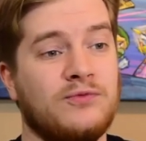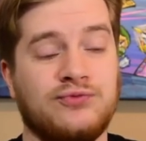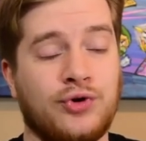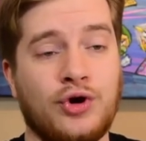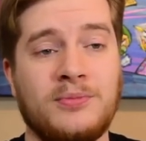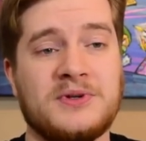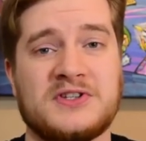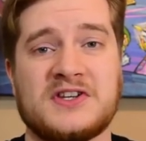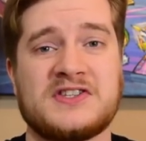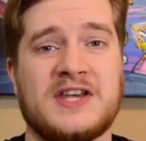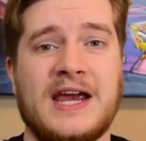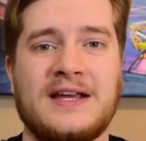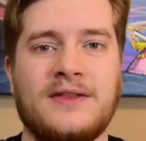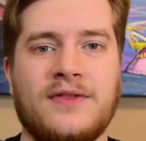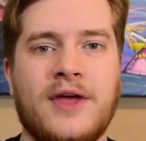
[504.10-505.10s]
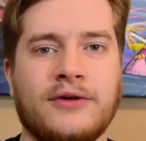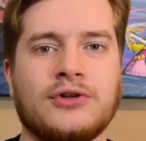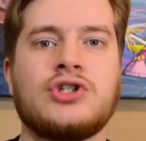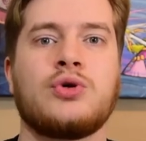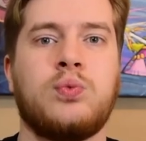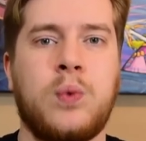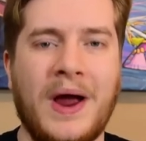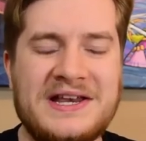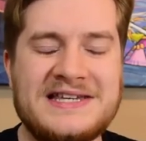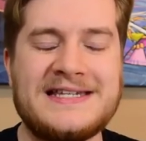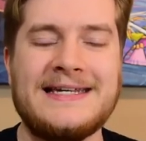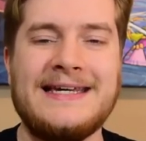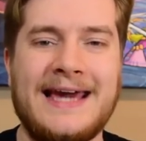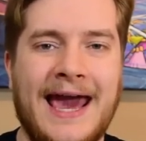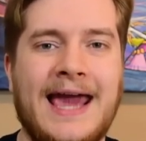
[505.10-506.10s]
rumors are saying that there are
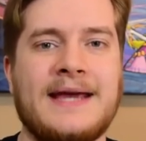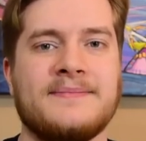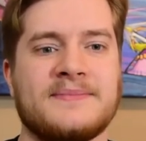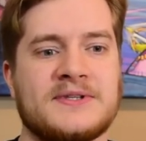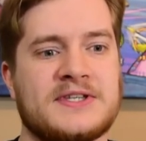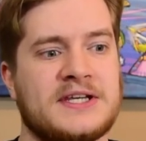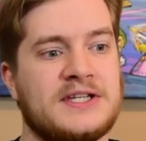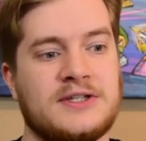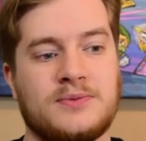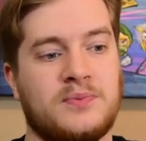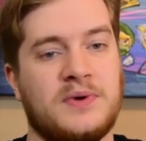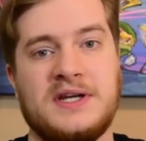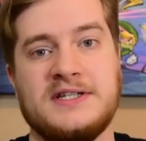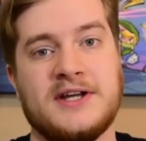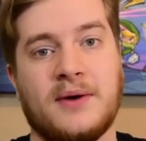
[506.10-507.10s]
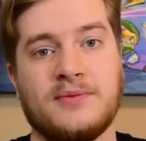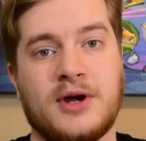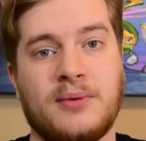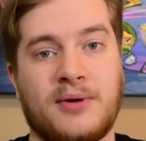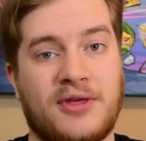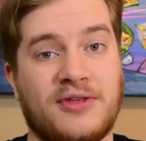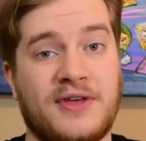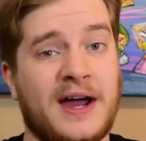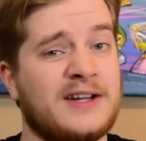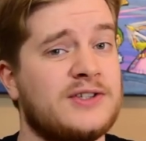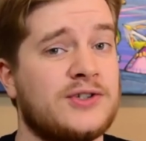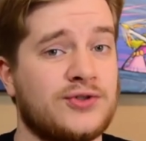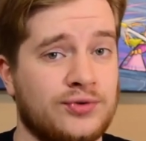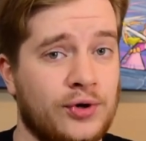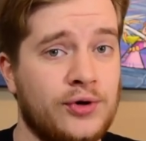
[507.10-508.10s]
20 games, and we don't know whether
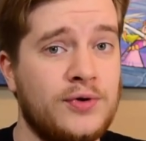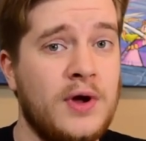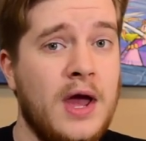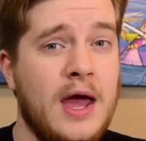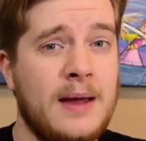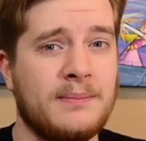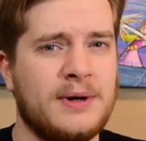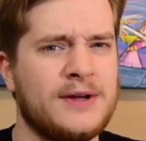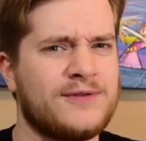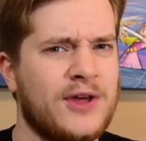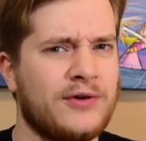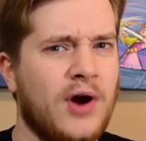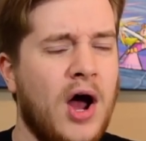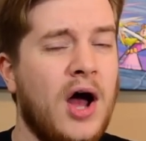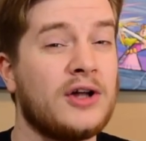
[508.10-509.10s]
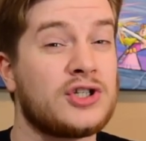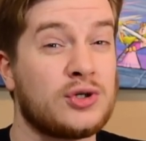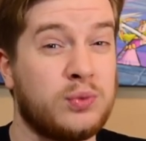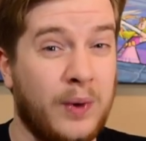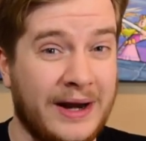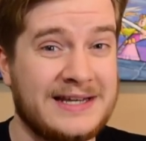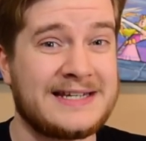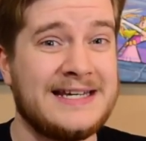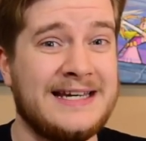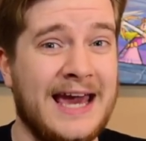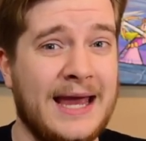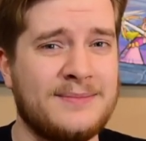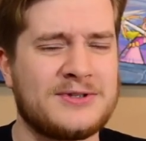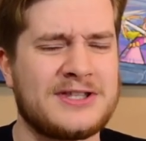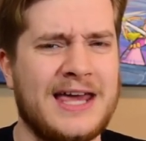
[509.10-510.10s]
that's true, but if there are 20
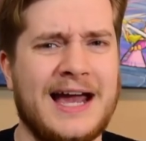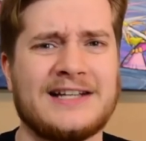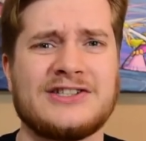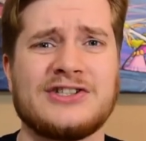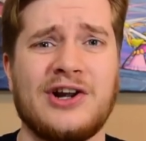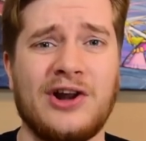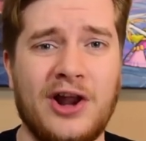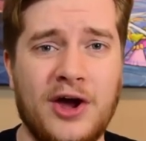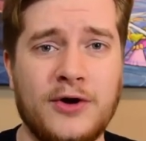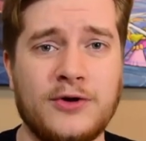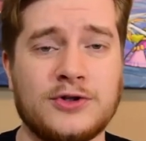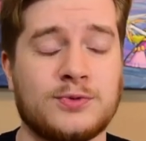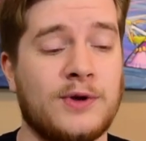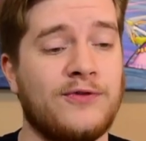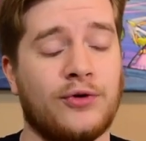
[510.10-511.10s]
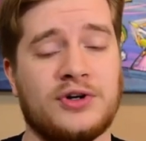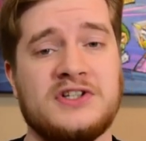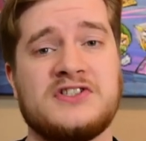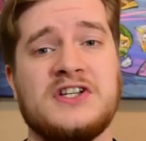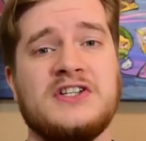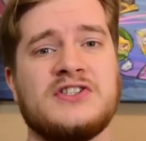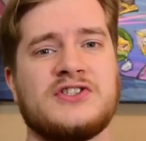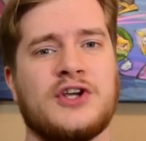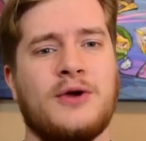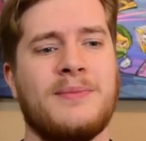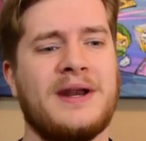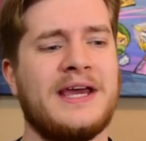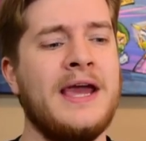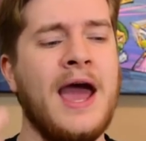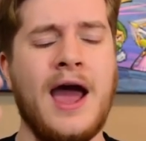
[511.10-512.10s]
games, that's loads. We've already seen so
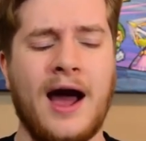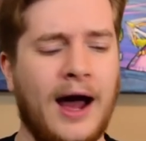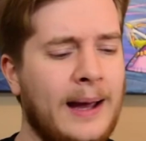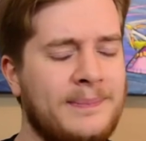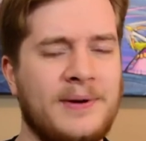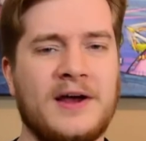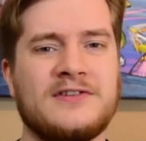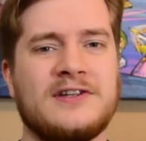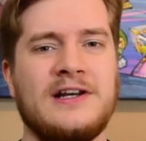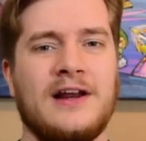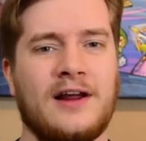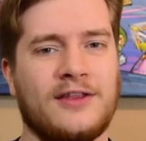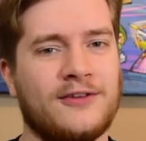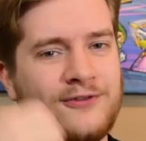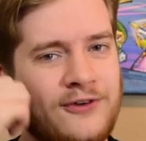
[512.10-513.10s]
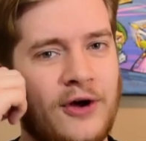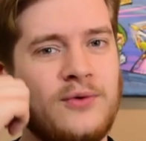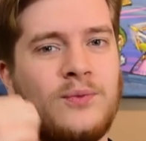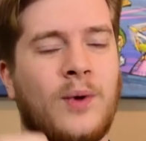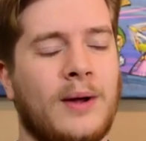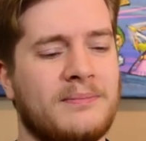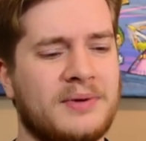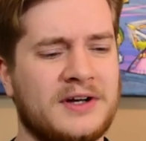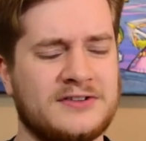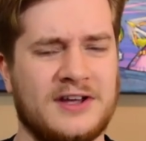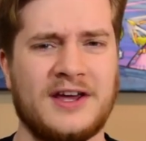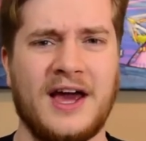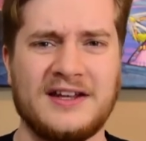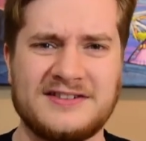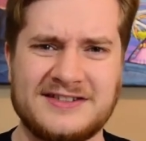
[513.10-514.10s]
many. I personally like the phone one, because I